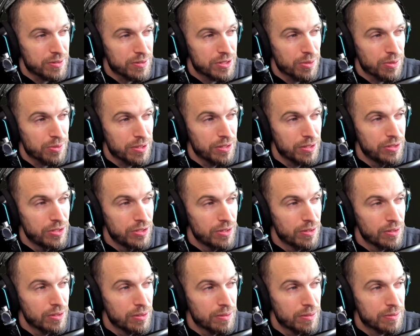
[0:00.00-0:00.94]
So the
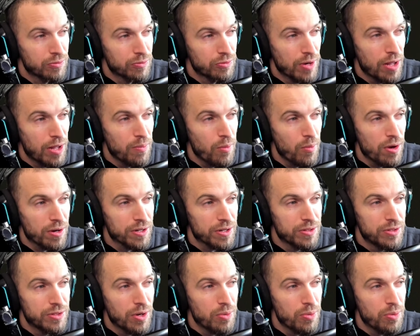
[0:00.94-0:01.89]
Realmwalker
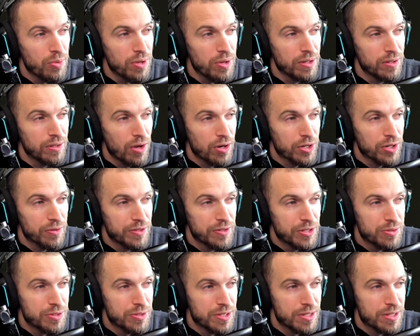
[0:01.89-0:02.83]
no longer
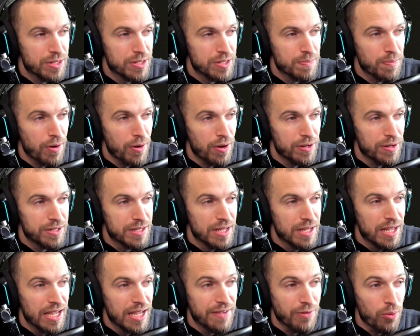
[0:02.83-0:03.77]
reduces the spawns
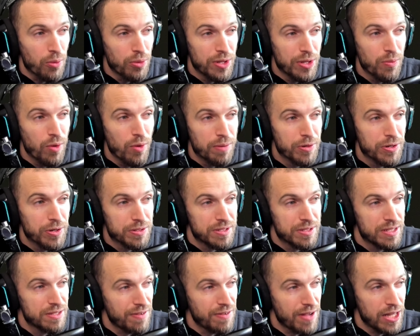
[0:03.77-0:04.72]
if only one
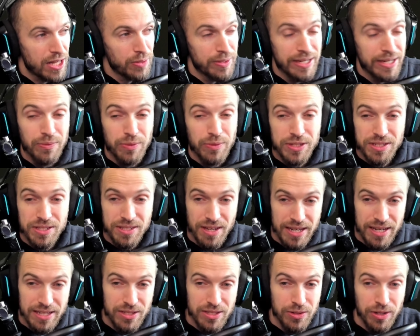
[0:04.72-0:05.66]
person is following it, which is
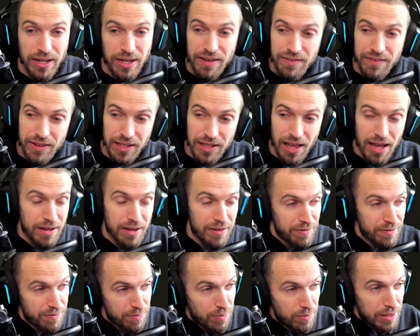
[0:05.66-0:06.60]
nice. So you can have a lot
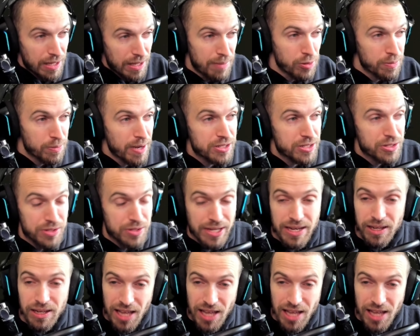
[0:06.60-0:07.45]
of lot more monsters to kill, a